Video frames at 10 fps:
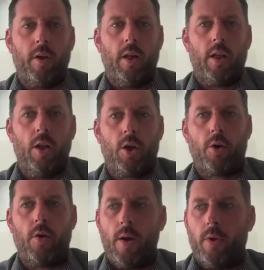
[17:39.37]
a little look
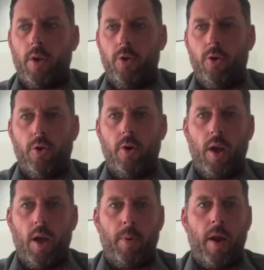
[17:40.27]
around on
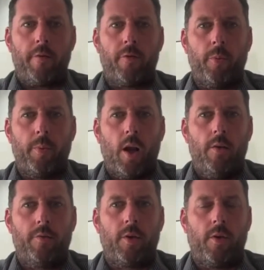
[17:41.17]
your platform, and I
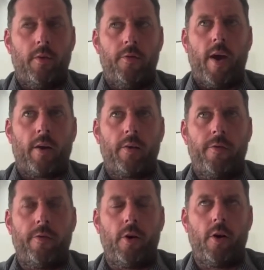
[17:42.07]
loved the fact
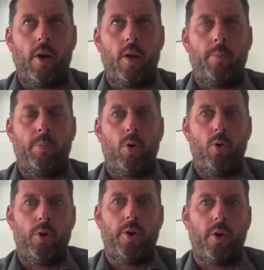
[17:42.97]
for an
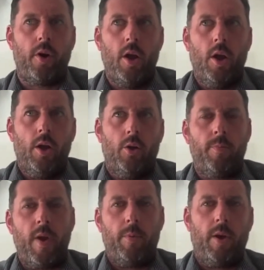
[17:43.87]
employer
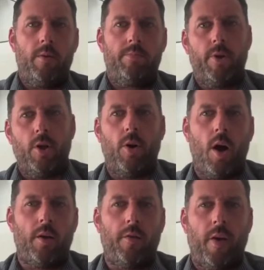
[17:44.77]
who's maybe,
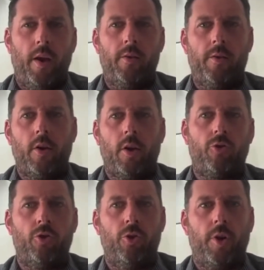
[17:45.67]
on the fence and not
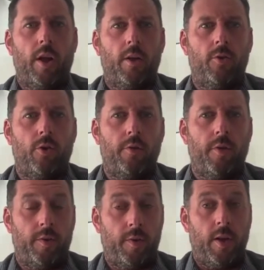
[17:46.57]
sure, they can sort
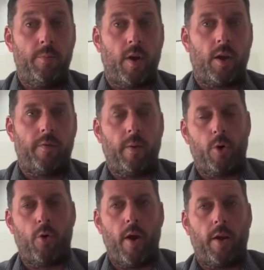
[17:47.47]
of, it seems like, if I'm
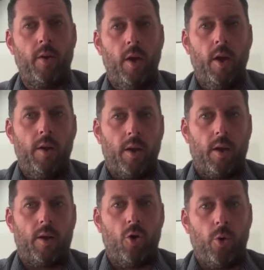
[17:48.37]
correct, they
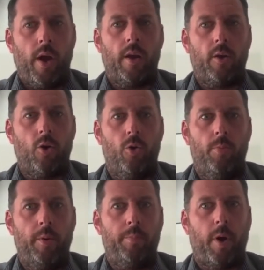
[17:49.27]
can go ahead and go
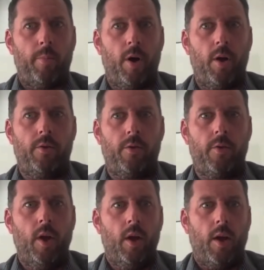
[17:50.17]
month by
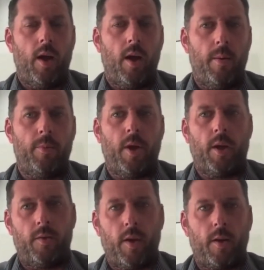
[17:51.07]
month. They
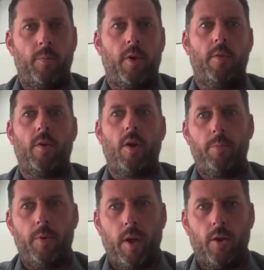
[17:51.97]
can set themselves
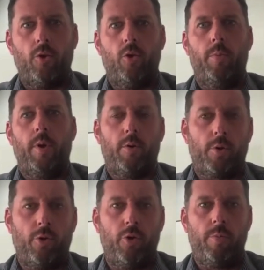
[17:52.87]
up, they can do a bit of
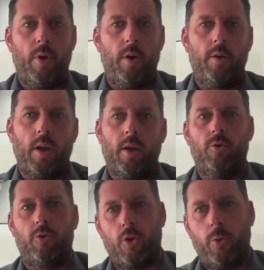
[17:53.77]
recruitment, they
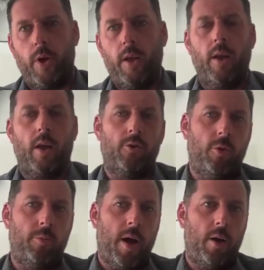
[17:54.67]
can go in, they can
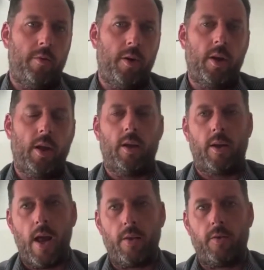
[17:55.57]
jump out of it, they can
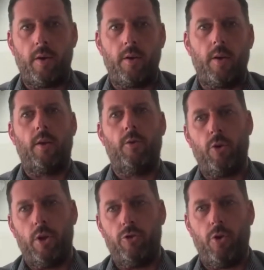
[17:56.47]
cancel it, they can
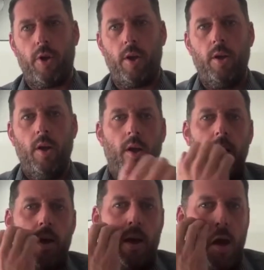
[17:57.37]
rejoin.
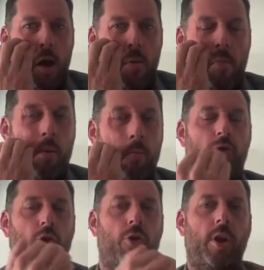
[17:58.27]
I'm
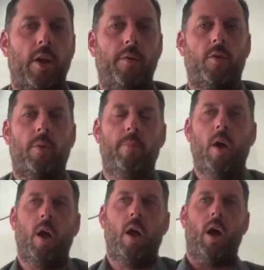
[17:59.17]
sure it gives them
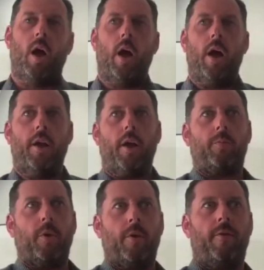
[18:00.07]
a
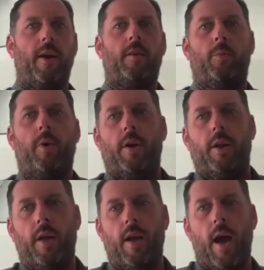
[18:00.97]
nice bit of
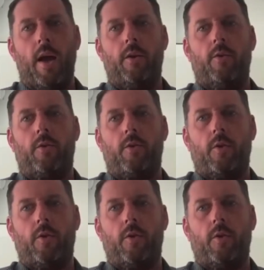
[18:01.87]
flexibility and the